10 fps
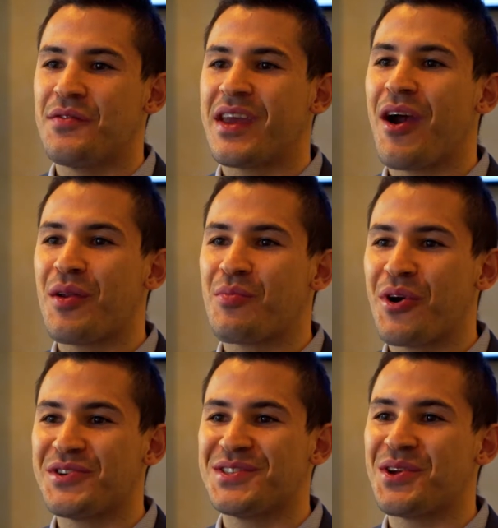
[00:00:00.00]
your current
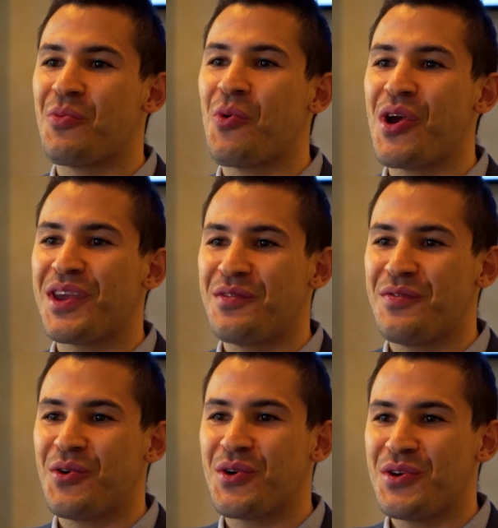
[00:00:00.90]
approach is not working
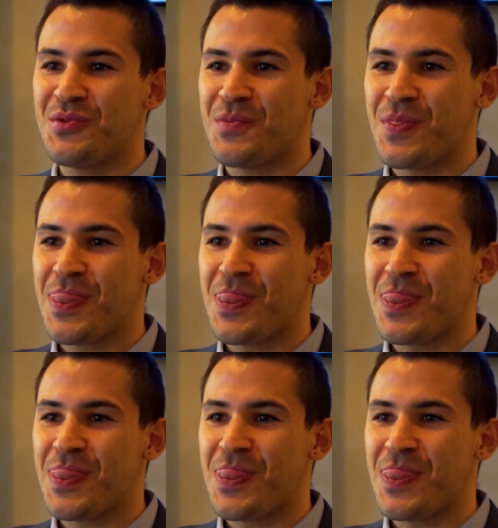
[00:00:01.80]
for you